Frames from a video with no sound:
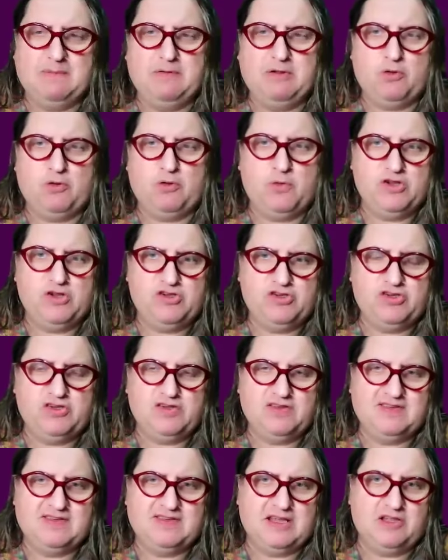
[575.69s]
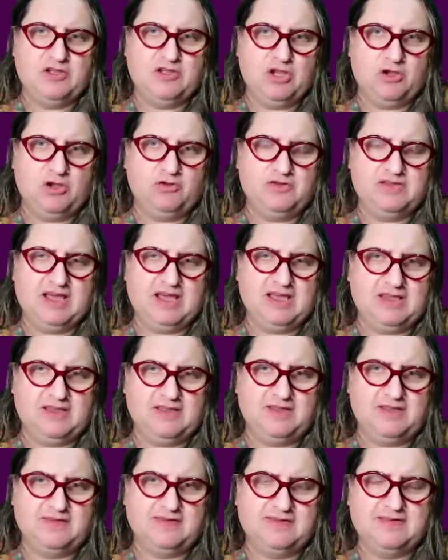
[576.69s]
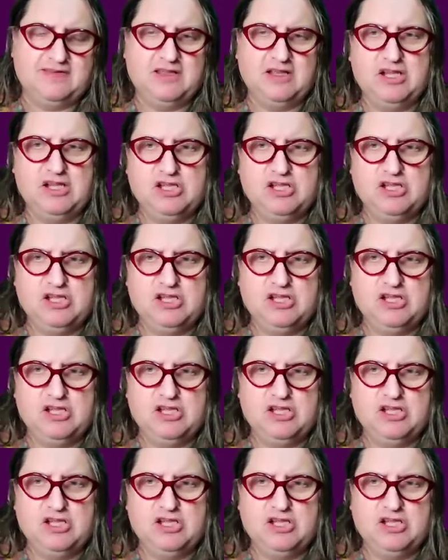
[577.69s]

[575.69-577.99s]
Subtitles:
of the questions that note takers